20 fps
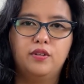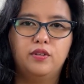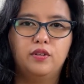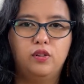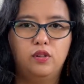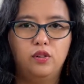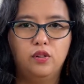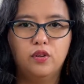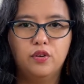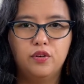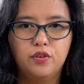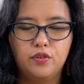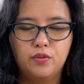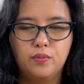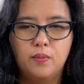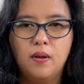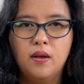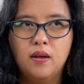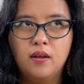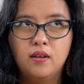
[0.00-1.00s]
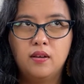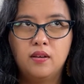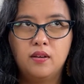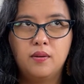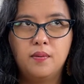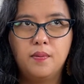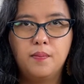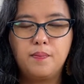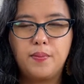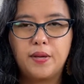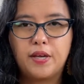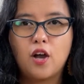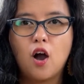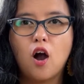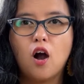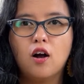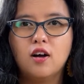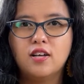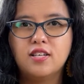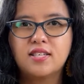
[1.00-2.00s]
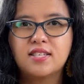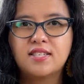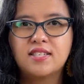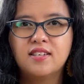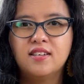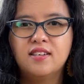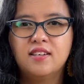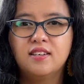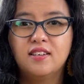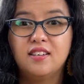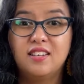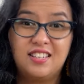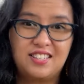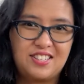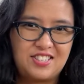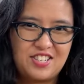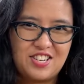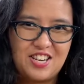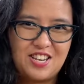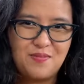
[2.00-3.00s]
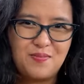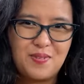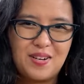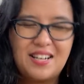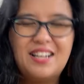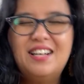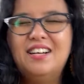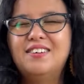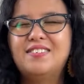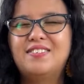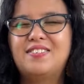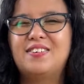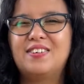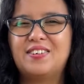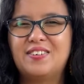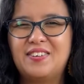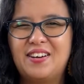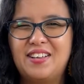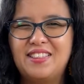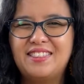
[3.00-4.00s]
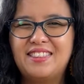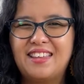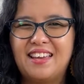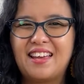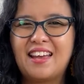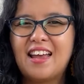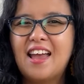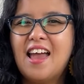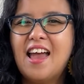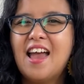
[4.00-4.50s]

loom because it's cheaper for one thing.